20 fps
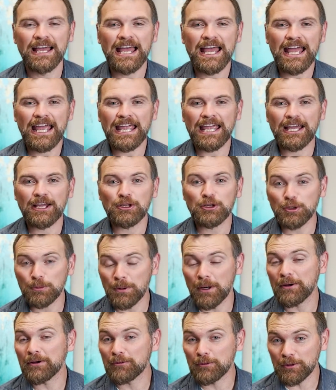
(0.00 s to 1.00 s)
And you're
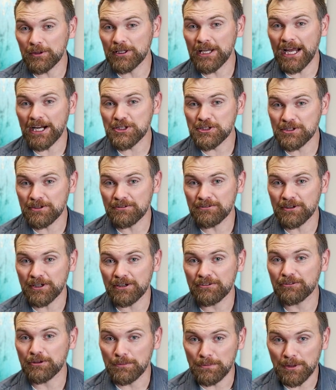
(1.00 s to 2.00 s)
probably really actually very
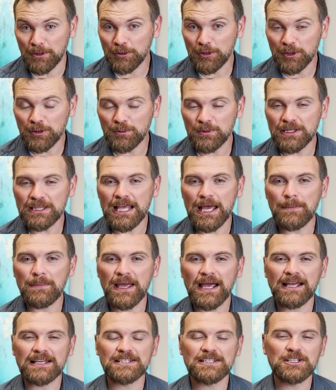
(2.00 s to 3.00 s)
familiar with that
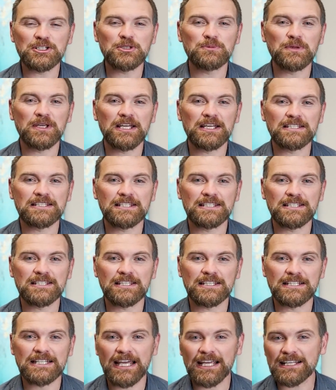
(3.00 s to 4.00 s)
passage, because it's
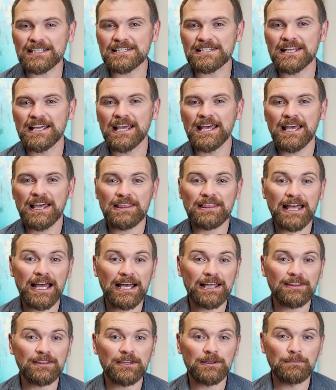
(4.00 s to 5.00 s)
the text
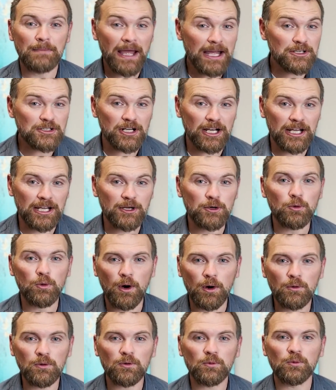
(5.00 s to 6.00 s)
that the Magi
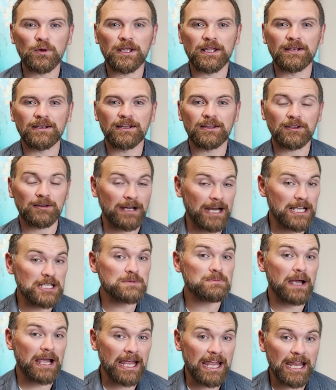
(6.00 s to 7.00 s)
quote when they're asked
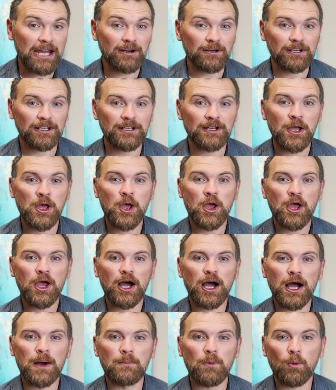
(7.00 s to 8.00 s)
by Herod
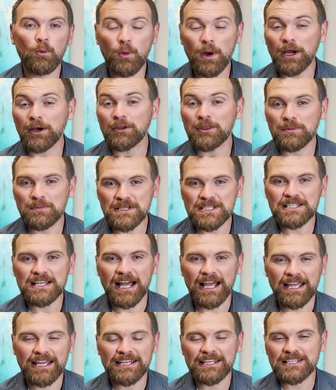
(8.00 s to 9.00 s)
where the
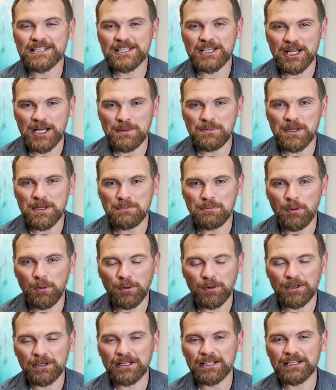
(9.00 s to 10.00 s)
Messiah is going to be
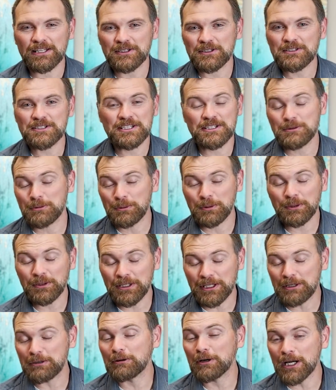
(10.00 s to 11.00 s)
born. And it's a really
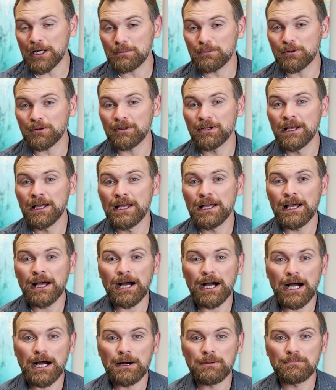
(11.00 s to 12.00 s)
incredible
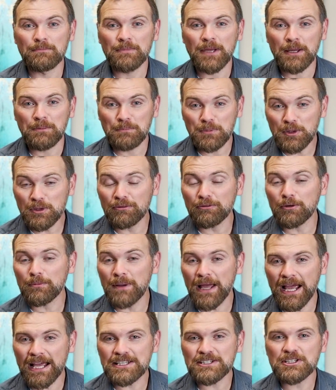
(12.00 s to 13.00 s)
and beautiful
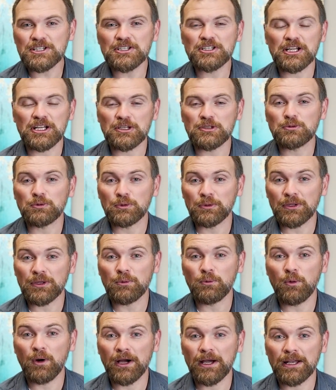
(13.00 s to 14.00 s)
passage, and it's really
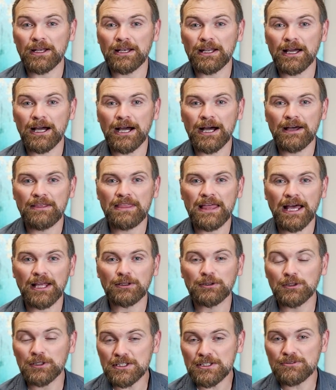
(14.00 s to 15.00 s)
one that
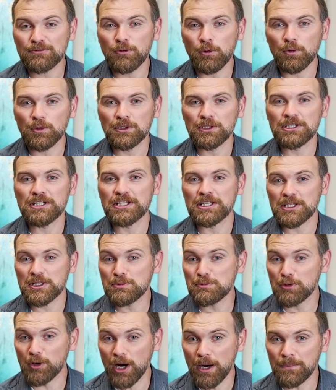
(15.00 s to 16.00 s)
looks forward to this
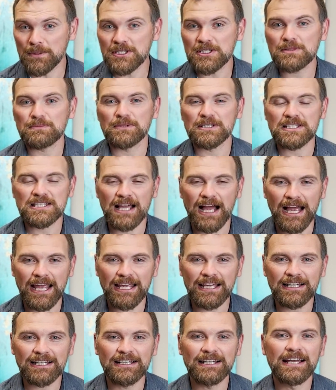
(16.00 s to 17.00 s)
promised
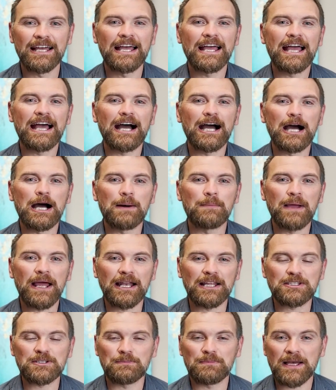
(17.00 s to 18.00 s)
Messiah, and
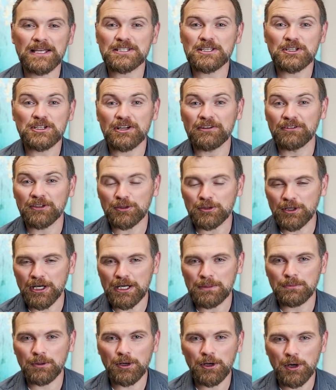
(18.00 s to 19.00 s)
it's a message of
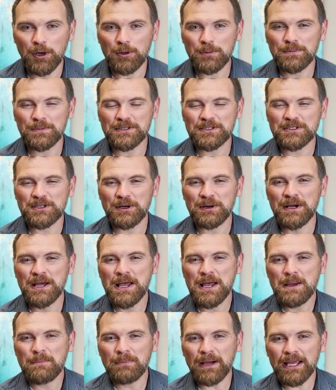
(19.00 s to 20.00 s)
incredible hope. And so
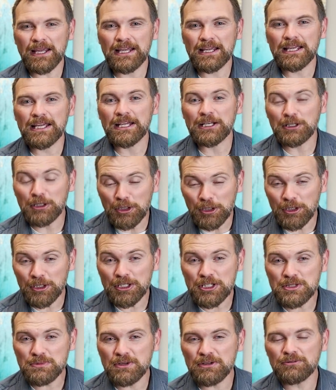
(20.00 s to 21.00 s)
my
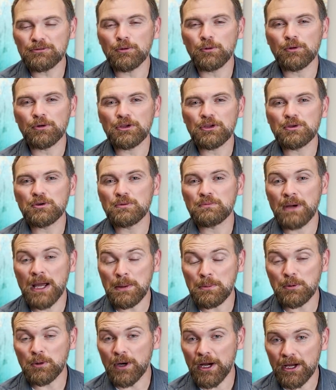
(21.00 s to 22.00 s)
encouragement for you and my
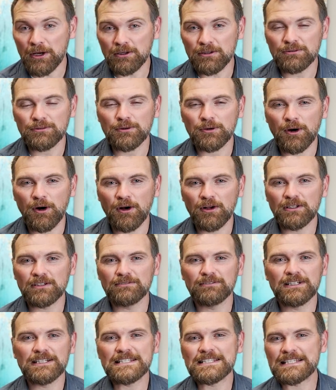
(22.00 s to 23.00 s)
prayer for all of
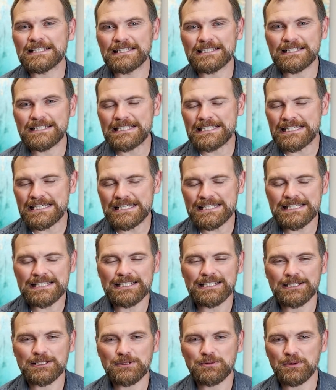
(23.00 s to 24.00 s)
us in this
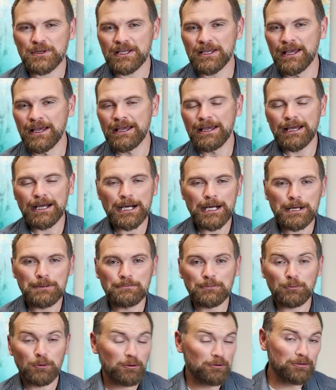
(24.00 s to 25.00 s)
season, as we
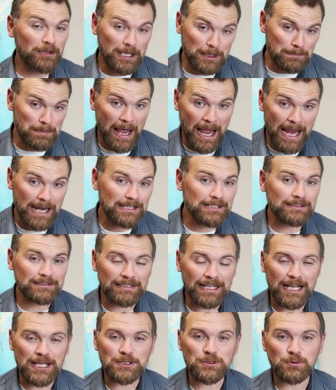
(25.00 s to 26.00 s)
reflect back to
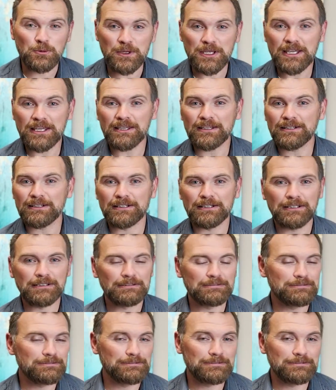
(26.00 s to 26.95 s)
last weekend of